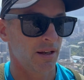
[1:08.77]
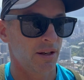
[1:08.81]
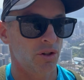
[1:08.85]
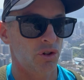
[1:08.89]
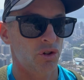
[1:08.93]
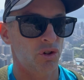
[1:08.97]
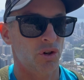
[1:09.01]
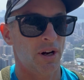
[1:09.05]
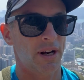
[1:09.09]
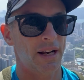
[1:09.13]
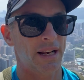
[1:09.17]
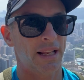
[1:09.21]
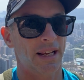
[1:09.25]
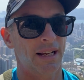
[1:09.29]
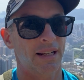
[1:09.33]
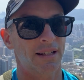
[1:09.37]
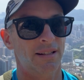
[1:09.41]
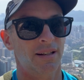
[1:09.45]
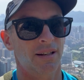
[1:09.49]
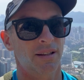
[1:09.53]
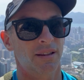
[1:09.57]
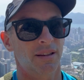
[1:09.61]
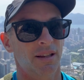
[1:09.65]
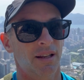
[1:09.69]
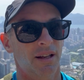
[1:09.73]
trying to get
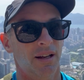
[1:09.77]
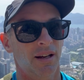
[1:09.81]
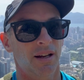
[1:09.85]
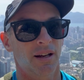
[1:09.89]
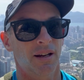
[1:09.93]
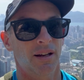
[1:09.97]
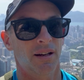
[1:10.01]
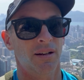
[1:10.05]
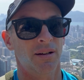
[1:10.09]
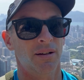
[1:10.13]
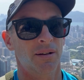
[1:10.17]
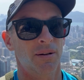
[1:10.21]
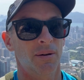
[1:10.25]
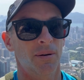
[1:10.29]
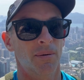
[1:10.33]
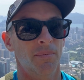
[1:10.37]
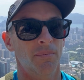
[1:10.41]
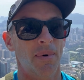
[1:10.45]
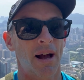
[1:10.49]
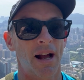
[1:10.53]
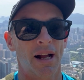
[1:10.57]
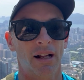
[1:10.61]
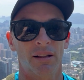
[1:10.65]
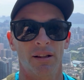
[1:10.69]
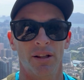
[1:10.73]
to the
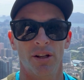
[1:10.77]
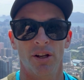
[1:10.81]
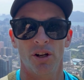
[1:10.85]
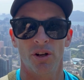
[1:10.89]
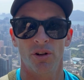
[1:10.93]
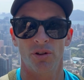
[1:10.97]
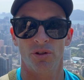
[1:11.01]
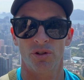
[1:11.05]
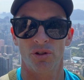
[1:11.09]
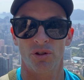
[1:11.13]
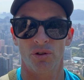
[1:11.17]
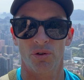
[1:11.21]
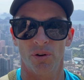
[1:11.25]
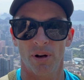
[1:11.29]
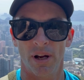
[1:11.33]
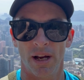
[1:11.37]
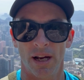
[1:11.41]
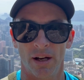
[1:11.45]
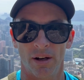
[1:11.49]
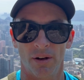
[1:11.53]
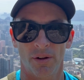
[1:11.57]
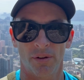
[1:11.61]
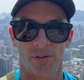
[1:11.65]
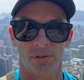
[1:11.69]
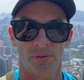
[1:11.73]
Maclehose
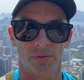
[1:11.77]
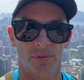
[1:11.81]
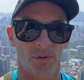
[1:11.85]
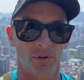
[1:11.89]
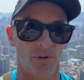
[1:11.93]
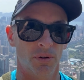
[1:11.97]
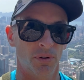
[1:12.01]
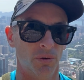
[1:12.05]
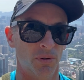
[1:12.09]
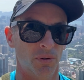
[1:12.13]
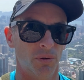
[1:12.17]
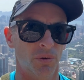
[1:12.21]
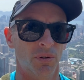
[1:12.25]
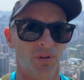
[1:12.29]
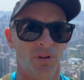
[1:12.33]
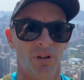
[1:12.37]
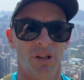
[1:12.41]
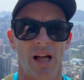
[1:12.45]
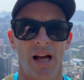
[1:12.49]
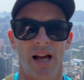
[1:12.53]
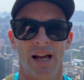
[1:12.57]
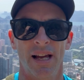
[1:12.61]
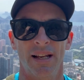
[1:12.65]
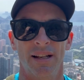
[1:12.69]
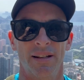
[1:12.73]
Trail through
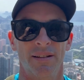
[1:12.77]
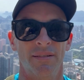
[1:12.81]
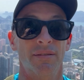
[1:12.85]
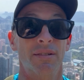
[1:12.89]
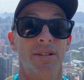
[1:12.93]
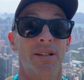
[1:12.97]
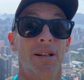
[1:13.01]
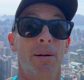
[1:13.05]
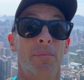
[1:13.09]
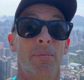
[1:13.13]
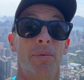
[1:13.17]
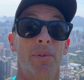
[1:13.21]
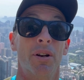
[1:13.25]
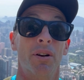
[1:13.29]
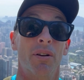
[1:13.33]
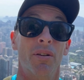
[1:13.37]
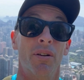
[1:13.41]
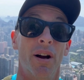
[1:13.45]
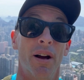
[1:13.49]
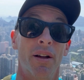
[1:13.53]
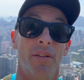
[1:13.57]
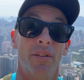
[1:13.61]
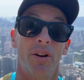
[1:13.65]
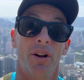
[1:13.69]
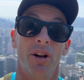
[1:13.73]
Lion something or
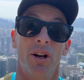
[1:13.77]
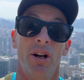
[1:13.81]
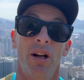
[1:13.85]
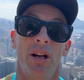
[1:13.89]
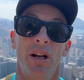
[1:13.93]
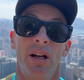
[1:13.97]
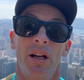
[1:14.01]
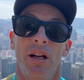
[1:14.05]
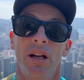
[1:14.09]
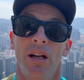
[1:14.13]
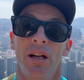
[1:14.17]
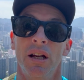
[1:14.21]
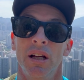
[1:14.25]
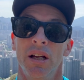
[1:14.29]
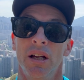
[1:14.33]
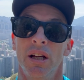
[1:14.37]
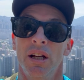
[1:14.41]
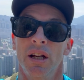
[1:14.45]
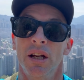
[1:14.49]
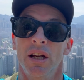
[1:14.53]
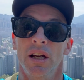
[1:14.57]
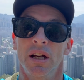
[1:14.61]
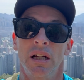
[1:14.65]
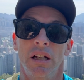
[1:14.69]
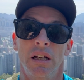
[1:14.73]
other.
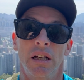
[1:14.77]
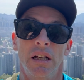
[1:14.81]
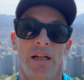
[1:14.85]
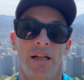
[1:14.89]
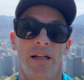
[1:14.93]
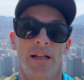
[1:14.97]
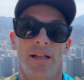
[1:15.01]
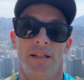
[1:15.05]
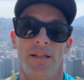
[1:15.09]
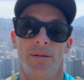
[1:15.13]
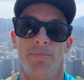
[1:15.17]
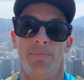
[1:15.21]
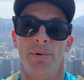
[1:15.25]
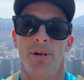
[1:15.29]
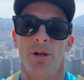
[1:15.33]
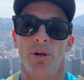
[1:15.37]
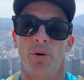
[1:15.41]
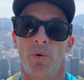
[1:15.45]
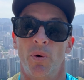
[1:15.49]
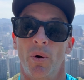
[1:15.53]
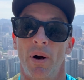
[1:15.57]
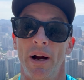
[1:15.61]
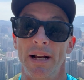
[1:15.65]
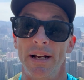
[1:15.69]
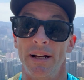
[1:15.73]
It's been
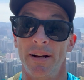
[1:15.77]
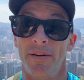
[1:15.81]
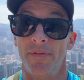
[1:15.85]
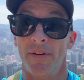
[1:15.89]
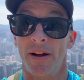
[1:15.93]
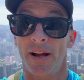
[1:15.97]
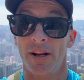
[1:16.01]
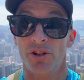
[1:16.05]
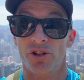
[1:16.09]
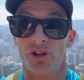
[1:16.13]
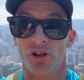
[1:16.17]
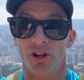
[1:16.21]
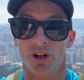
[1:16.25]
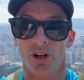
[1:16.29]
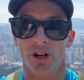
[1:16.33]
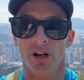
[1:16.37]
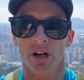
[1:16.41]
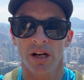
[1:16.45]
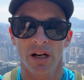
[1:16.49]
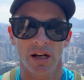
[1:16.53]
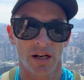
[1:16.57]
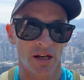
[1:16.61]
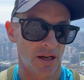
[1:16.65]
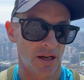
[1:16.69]
quite an adventure.